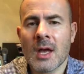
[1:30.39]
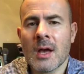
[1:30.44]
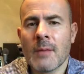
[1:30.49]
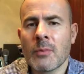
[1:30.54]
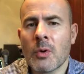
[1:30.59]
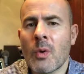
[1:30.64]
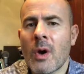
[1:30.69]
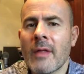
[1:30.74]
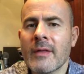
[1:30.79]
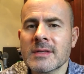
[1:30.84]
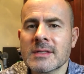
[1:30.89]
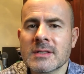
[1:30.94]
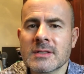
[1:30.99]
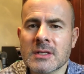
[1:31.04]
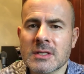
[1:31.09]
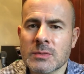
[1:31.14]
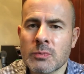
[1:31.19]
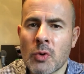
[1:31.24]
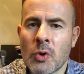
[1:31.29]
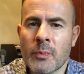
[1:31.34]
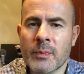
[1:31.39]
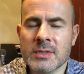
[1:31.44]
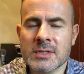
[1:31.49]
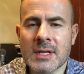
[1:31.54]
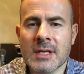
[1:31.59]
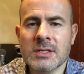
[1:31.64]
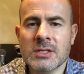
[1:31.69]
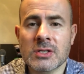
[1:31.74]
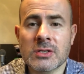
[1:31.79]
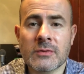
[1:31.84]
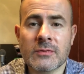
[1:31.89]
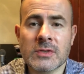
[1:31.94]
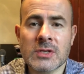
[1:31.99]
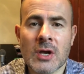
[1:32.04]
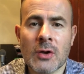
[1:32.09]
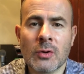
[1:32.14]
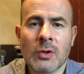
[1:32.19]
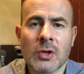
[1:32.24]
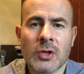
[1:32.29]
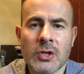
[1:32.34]
But while this is a small percentage of
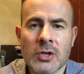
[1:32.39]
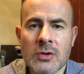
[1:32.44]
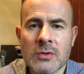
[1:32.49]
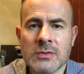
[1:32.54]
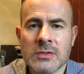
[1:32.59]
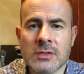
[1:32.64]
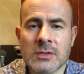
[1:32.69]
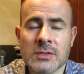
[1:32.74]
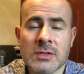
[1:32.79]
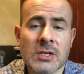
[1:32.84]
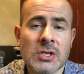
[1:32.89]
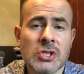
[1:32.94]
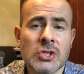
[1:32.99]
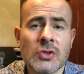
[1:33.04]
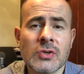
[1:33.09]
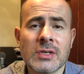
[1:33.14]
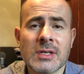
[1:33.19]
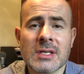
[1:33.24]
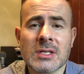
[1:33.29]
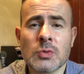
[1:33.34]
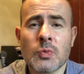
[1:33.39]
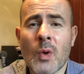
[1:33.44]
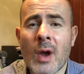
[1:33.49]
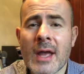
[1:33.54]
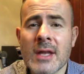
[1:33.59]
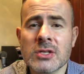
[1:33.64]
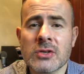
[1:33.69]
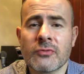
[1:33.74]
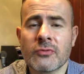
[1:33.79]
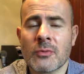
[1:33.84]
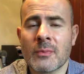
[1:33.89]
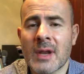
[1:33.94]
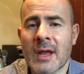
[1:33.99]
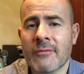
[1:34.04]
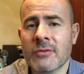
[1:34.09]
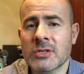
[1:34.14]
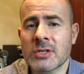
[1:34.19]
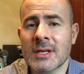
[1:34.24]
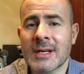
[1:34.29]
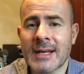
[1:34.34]
total users, this shouldn't dissuade you from
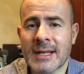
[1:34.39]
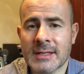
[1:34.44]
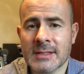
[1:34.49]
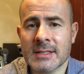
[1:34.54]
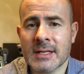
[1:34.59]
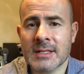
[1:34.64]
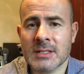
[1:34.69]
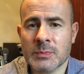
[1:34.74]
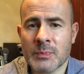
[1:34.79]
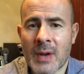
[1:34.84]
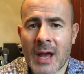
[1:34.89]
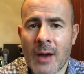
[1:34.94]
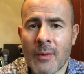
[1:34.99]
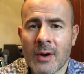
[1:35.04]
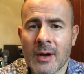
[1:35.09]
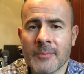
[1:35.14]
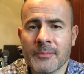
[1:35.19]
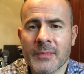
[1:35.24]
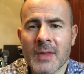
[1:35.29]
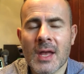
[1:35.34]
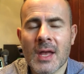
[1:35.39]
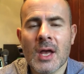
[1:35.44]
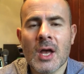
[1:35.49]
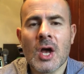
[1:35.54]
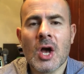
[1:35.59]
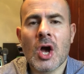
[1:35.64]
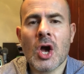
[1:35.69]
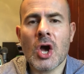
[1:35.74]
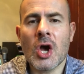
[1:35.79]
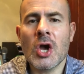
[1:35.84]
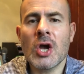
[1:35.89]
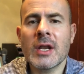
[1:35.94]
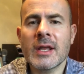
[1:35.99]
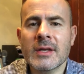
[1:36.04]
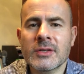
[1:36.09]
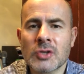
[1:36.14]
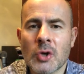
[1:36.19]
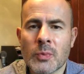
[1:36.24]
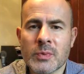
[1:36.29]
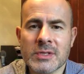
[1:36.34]
leveraging LinkedIn's power. Early
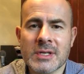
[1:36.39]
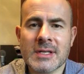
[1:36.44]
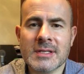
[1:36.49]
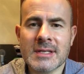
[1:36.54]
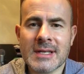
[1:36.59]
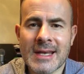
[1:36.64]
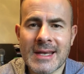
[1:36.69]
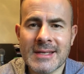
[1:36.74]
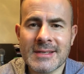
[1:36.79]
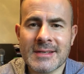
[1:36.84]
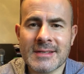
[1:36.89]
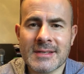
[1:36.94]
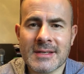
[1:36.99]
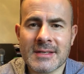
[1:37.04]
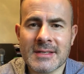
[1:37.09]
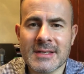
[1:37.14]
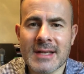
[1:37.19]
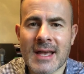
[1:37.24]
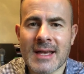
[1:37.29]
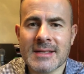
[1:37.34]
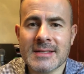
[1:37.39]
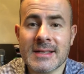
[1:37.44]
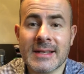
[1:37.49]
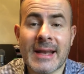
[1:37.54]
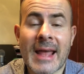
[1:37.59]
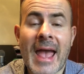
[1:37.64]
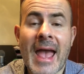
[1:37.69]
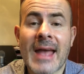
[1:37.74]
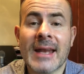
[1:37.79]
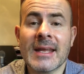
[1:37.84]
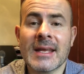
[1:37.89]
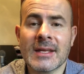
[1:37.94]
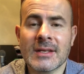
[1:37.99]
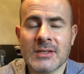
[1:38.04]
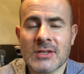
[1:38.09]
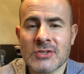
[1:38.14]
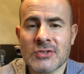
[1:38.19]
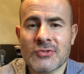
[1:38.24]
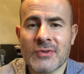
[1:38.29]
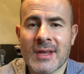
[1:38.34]
adoption is key to success in any
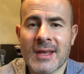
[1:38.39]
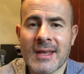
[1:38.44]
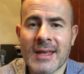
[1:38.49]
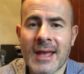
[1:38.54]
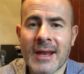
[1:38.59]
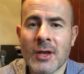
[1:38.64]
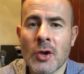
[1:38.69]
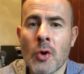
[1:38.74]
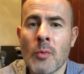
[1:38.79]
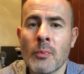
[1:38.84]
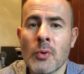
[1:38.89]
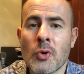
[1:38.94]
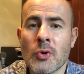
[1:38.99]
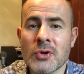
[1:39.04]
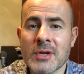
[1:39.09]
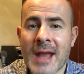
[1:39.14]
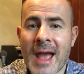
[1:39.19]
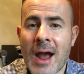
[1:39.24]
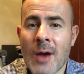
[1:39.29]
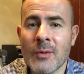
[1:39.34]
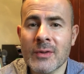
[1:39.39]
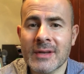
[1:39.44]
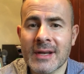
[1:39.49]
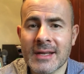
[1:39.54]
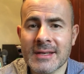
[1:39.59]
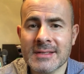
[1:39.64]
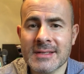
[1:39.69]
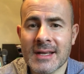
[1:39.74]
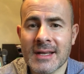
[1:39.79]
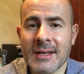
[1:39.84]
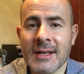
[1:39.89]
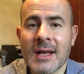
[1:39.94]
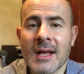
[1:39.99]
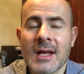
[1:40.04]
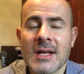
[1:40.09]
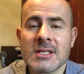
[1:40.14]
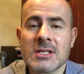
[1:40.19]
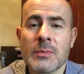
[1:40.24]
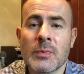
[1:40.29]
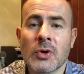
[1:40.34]
industry, and getting on board now with LinkedIn
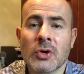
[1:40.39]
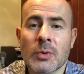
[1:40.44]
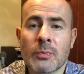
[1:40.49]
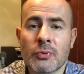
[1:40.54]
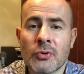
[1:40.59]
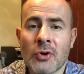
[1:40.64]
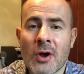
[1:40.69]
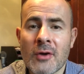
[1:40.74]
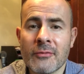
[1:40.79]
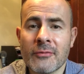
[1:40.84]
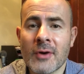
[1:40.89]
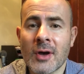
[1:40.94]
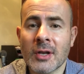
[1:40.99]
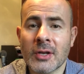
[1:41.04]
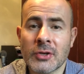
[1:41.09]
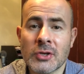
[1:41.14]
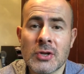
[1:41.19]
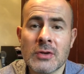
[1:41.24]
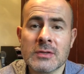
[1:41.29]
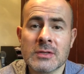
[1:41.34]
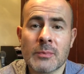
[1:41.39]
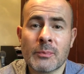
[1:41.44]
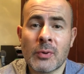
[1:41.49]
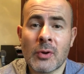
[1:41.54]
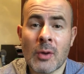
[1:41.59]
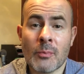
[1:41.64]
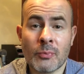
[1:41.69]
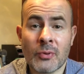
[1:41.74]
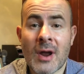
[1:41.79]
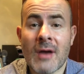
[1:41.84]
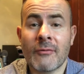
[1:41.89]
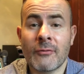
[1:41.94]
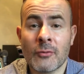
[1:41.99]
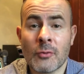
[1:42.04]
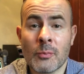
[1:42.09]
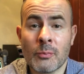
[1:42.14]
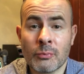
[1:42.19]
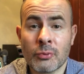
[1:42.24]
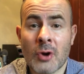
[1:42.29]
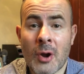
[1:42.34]
to build a profile and use the
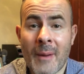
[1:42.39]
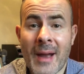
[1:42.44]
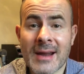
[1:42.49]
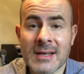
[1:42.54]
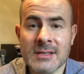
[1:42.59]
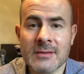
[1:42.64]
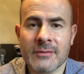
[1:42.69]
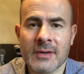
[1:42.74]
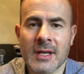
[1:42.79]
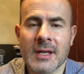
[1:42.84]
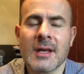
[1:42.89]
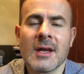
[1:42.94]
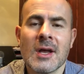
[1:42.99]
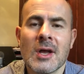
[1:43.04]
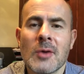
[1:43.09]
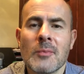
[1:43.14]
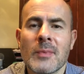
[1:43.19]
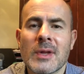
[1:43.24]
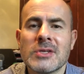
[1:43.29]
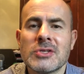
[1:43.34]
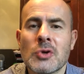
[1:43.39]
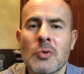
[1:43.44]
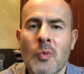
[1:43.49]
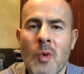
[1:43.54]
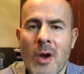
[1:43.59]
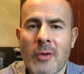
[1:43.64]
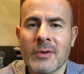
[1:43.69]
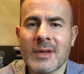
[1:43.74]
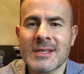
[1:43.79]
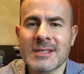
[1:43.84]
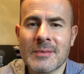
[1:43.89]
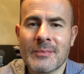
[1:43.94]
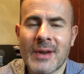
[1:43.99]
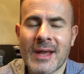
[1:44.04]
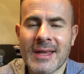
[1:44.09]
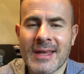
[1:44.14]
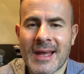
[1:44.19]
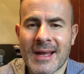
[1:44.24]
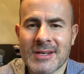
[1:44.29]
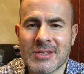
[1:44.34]
platform proactively means you won't need to
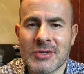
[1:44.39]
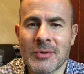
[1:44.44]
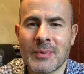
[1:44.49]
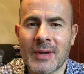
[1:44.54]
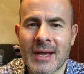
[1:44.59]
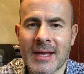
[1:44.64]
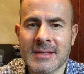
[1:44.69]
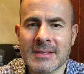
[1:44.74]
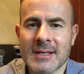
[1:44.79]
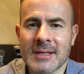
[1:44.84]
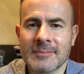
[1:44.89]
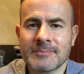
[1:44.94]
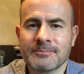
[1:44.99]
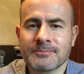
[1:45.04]
play catch up later.